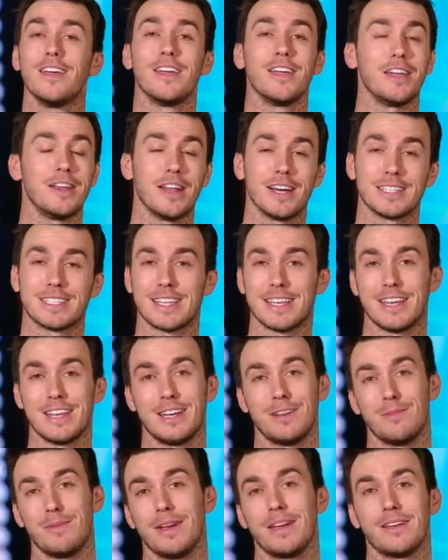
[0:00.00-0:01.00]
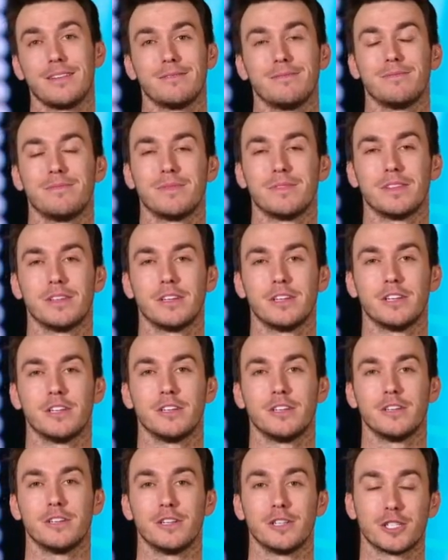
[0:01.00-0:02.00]
He doesn't need to be.
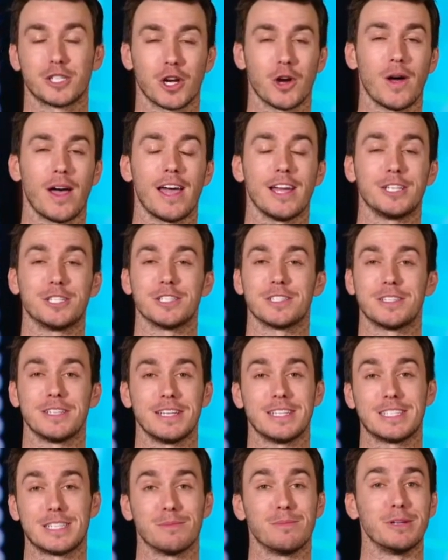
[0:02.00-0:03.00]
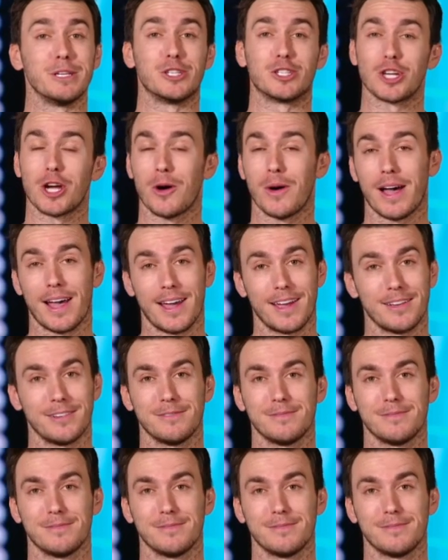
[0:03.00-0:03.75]
Shohei just needs to be Shohei.